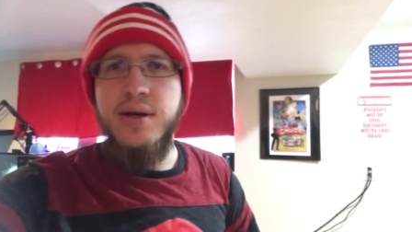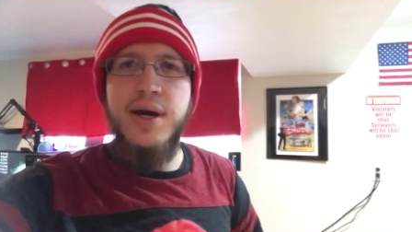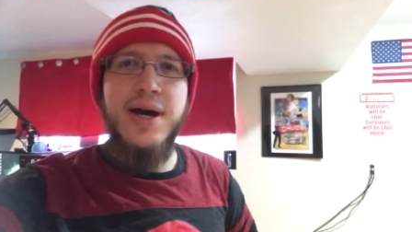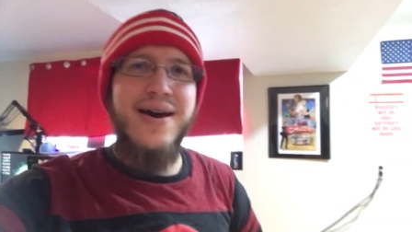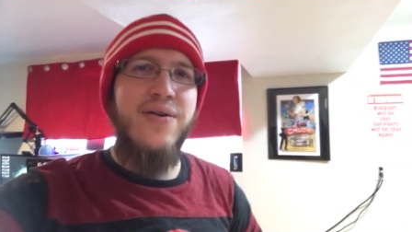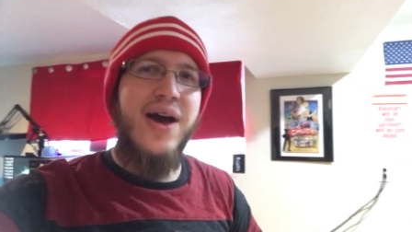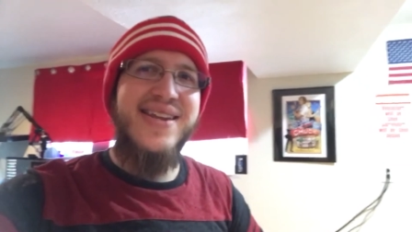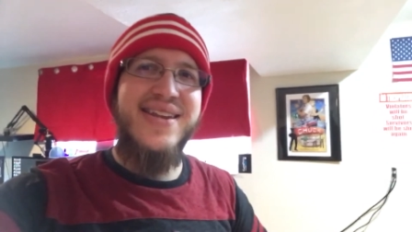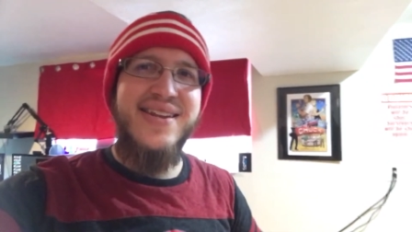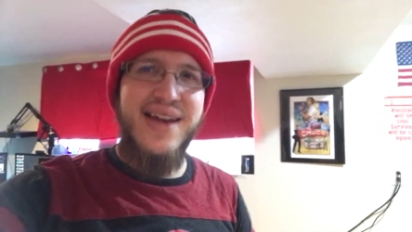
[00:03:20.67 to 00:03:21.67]
Uh, I
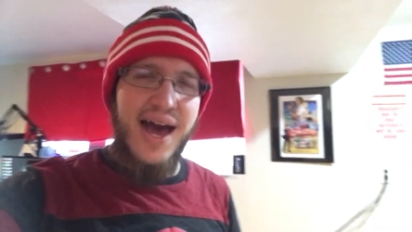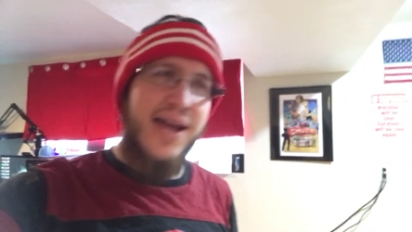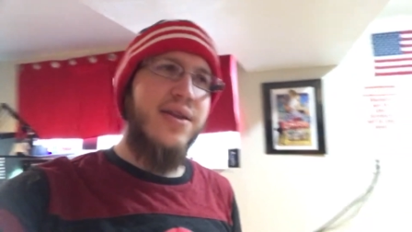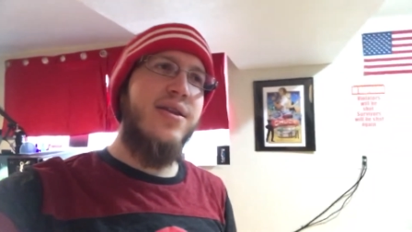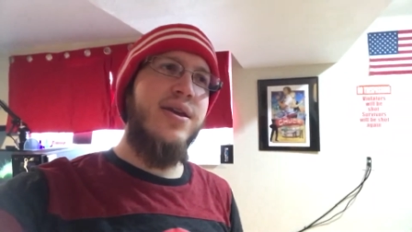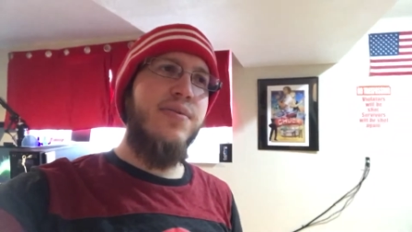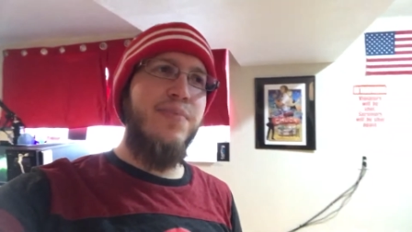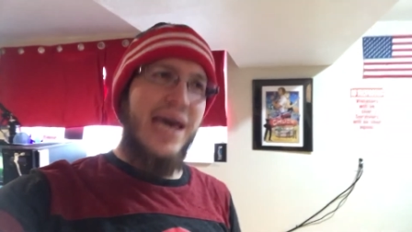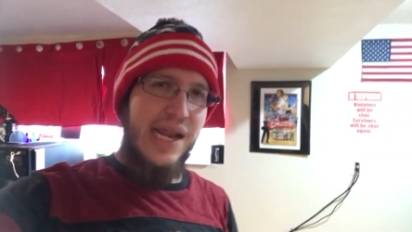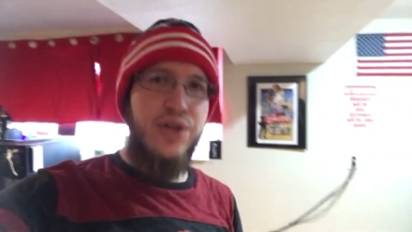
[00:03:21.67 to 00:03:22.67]
did not
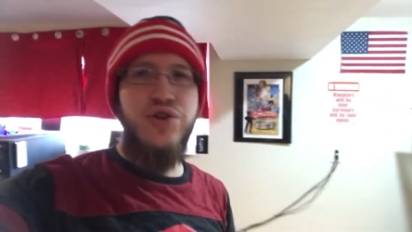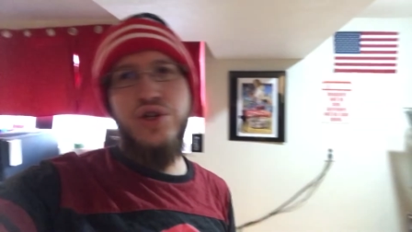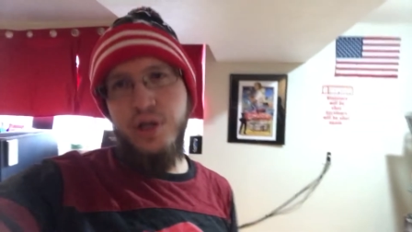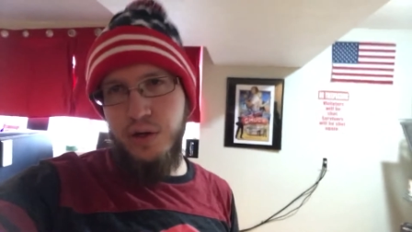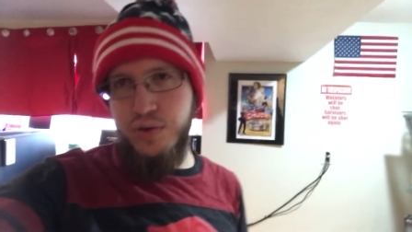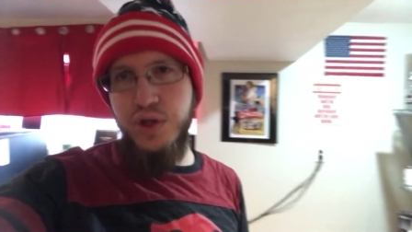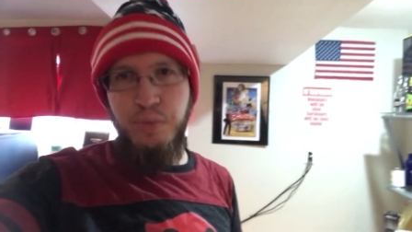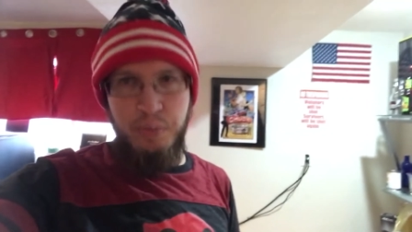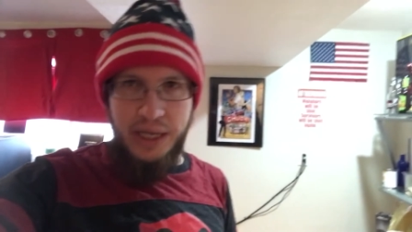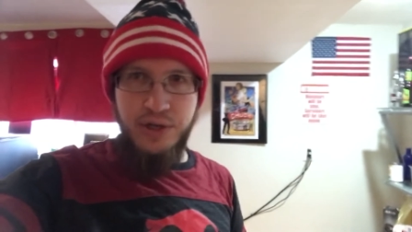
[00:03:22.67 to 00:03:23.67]
manage to go to the
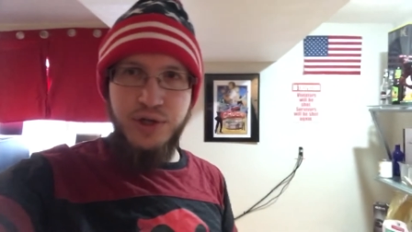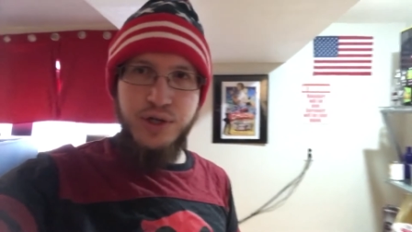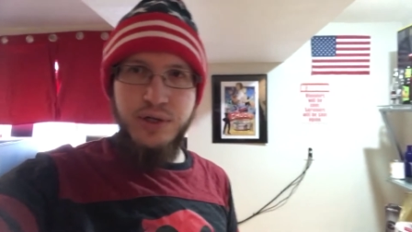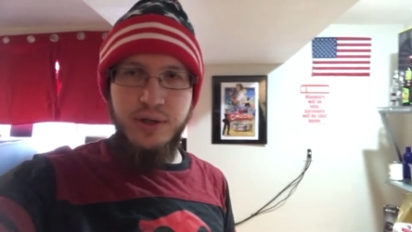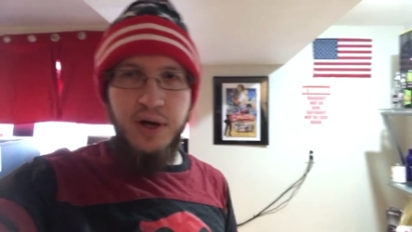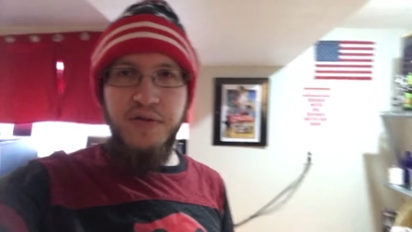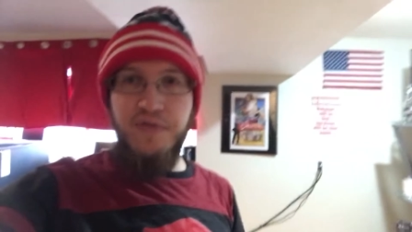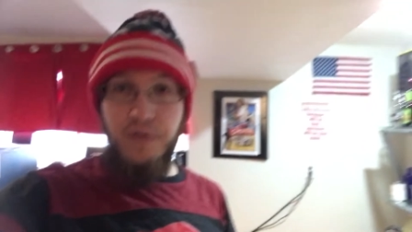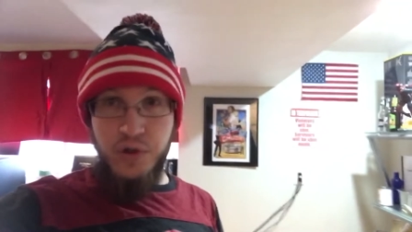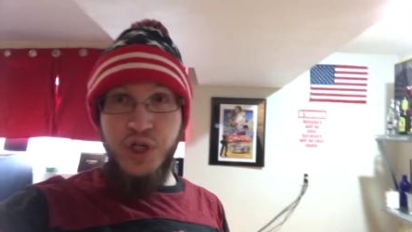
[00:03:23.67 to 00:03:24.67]
beach
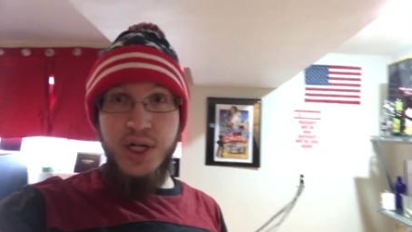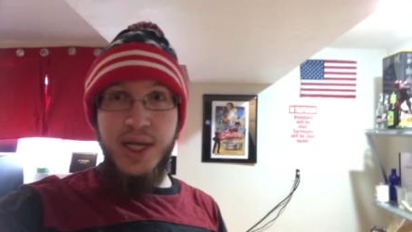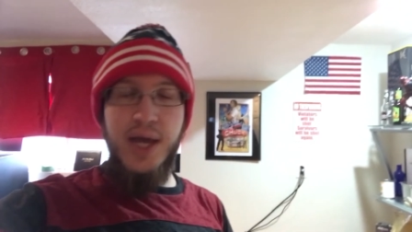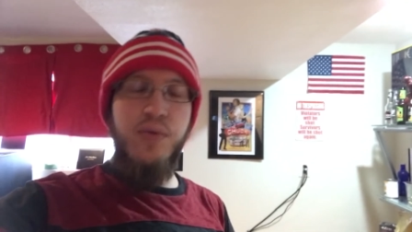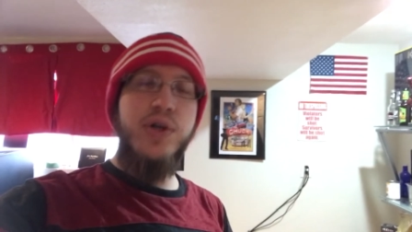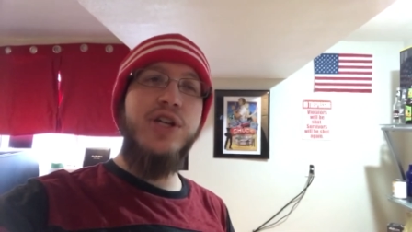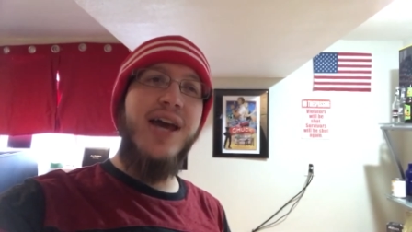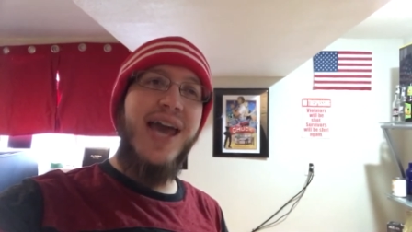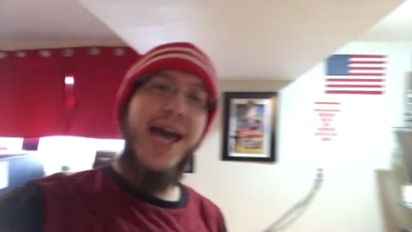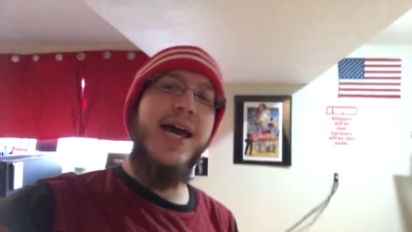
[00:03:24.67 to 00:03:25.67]
unfortunately. I wish I
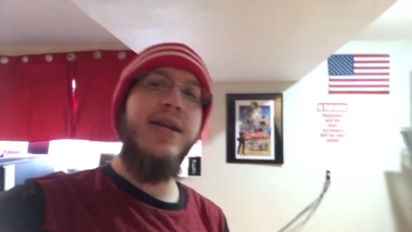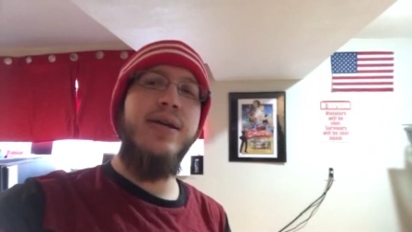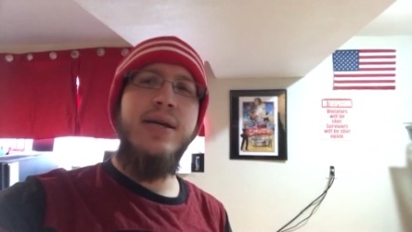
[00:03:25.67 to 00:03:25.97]
had.